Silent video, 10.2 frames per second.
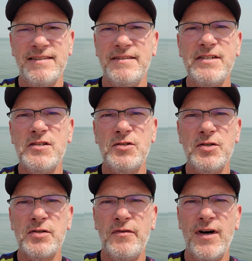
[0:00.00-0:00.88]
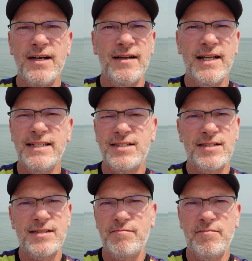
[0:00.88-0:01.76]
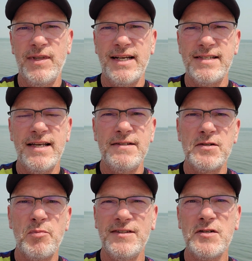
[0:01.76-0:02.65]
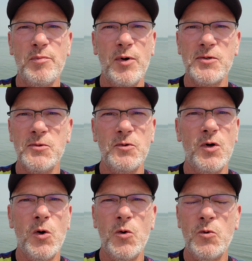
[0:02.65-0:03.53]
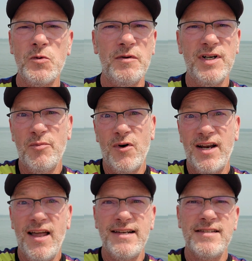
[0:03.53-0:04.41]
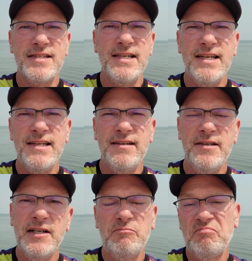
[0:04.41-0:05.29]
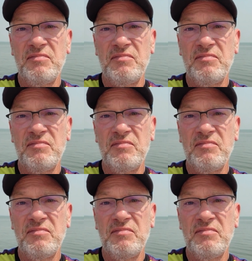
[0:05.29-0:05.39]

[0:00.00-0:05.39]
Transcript: this is just fun. It's, like I said, just a personal goal, number I'd like to see, you know,